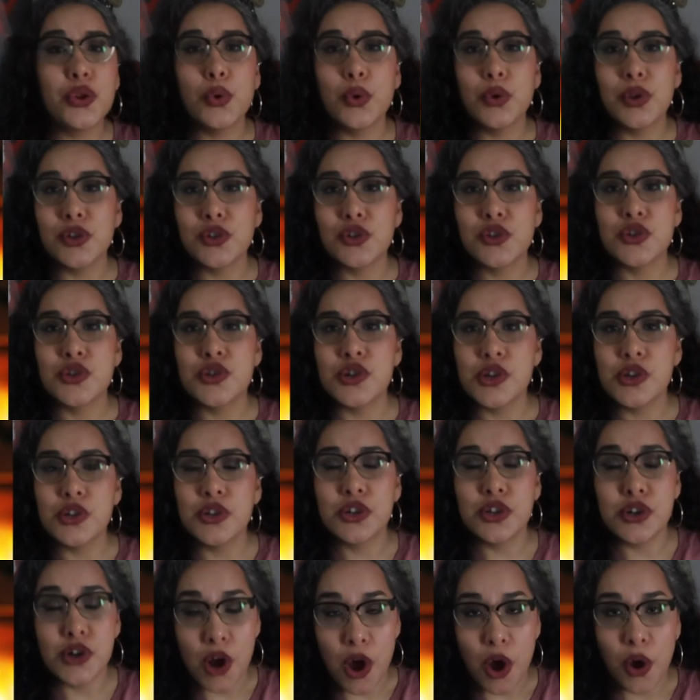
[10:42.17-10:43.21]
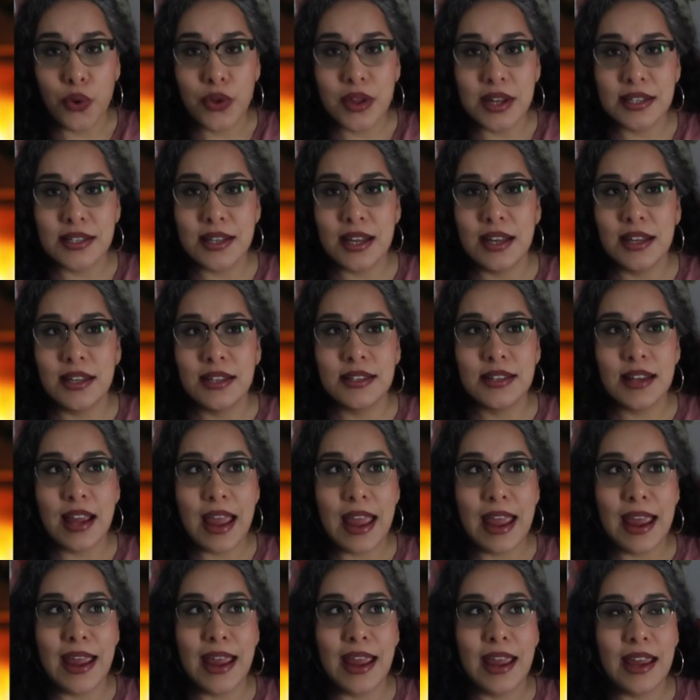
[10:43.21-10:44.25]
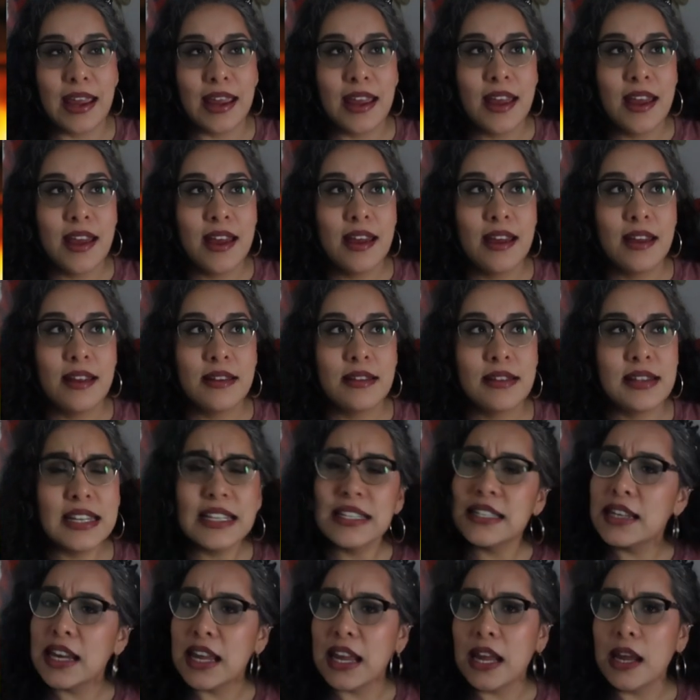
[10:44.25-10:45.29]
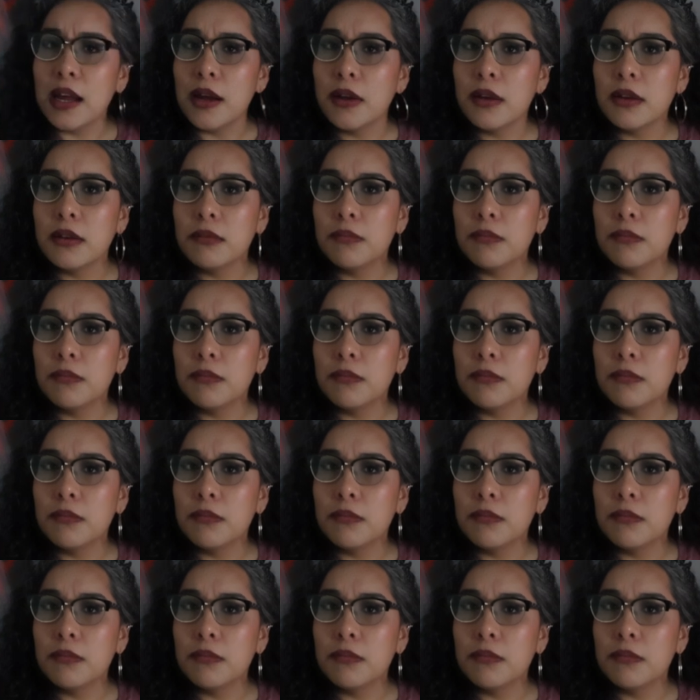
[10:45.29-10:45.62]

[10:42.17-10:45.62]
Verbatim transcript: Through the Snow. This is a Disney